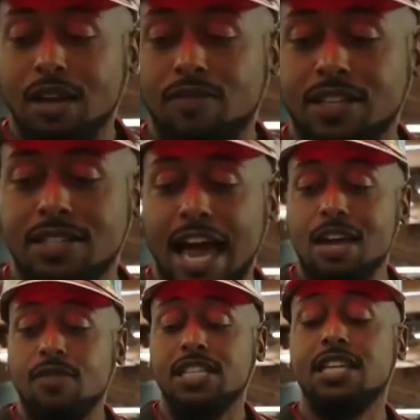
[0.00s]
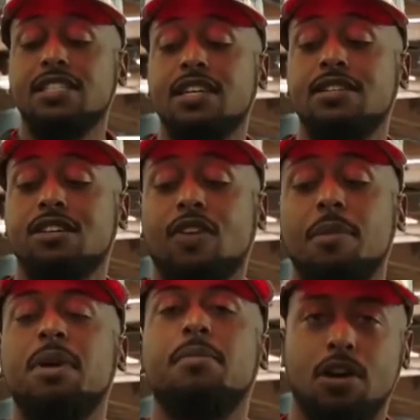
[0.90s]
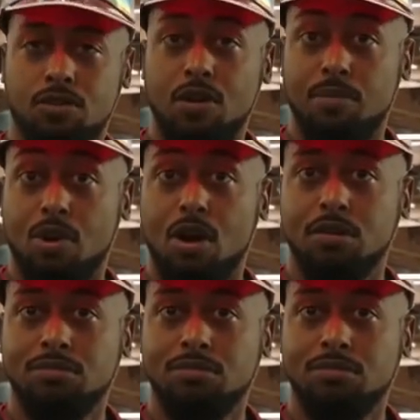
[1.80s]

effecting out of existence if I meet my own grandpa.